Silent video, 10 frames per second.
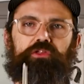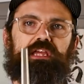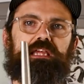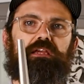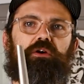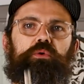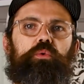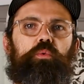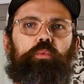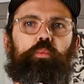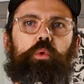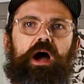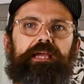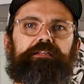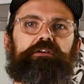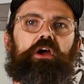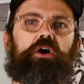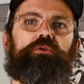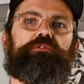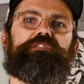The wider
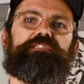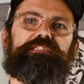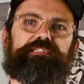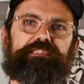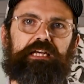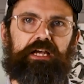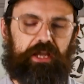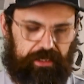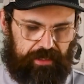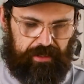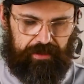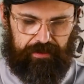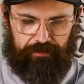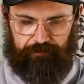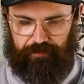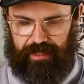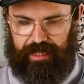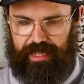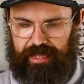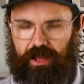cones are going to
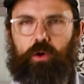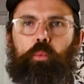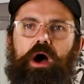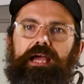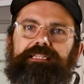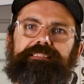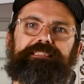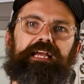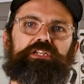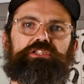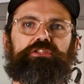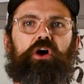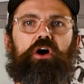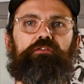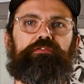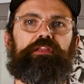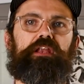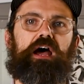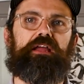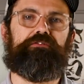hit a wider section of the
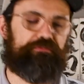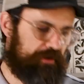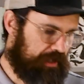knife,